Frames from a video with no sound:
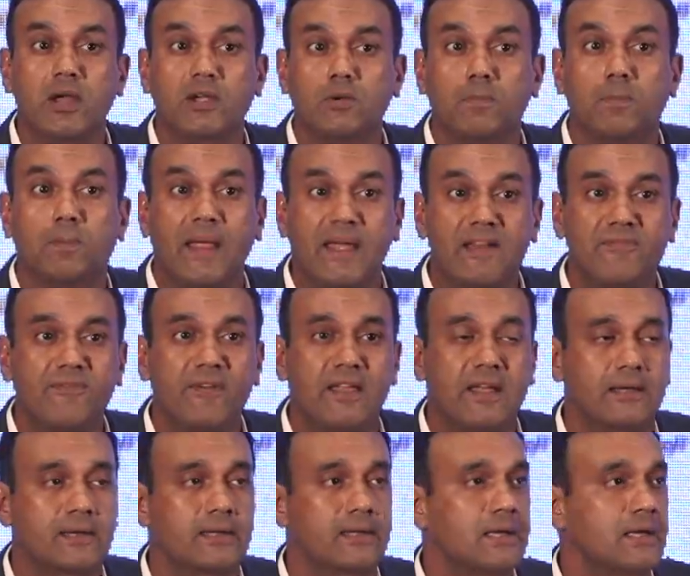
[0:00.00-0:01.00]
to
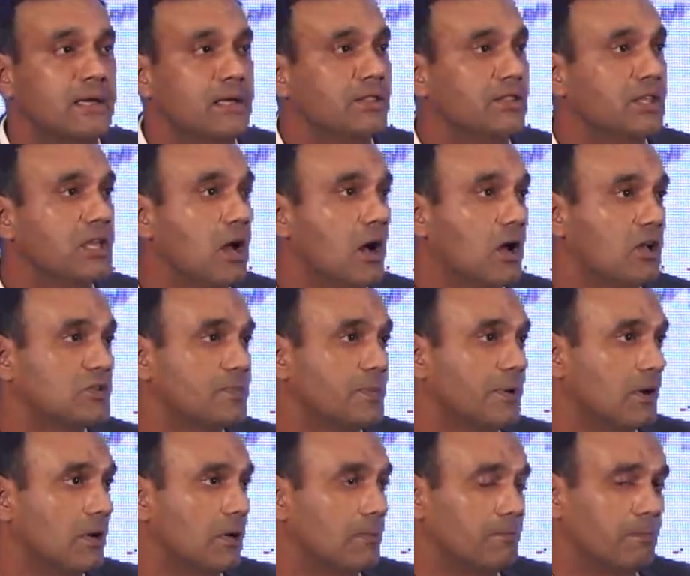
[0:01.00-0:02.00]
benefit the
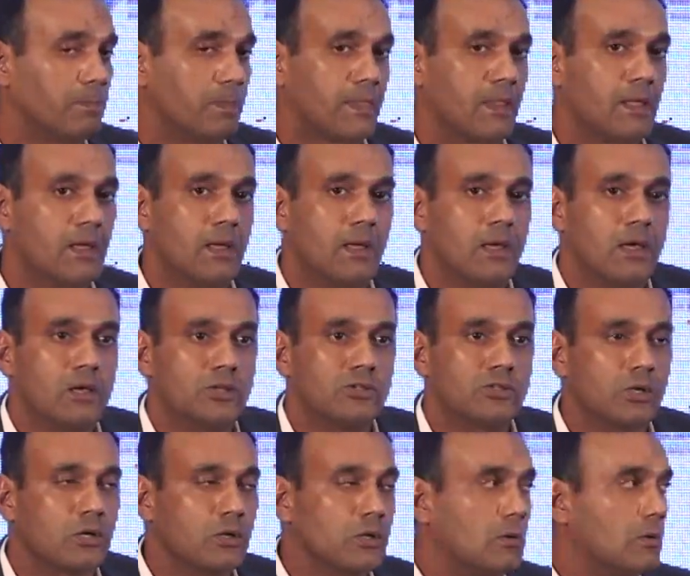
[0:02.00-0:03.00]
hospital.
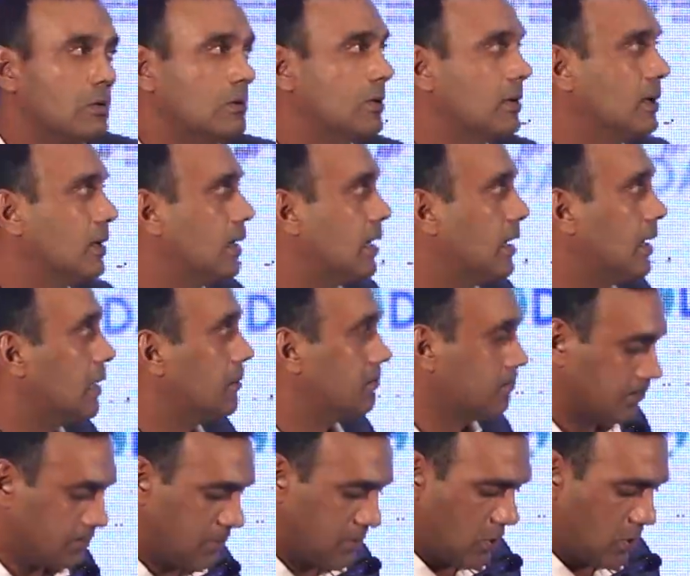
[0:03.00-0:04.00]
So,
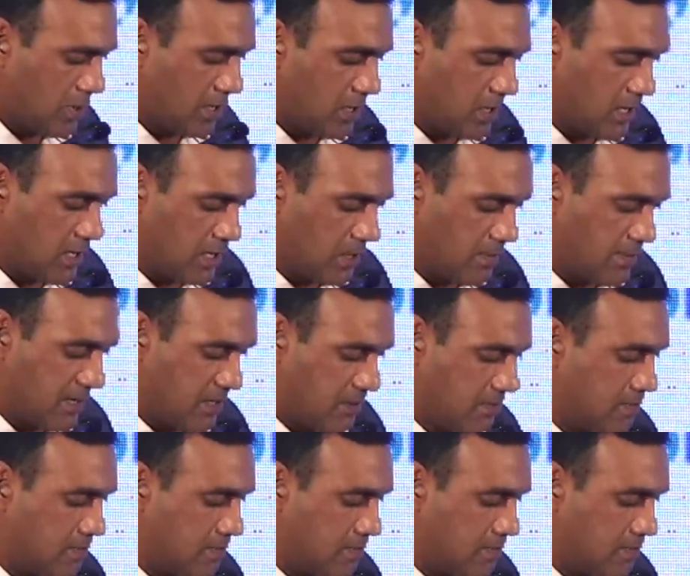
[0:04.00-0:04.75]
talking a little bit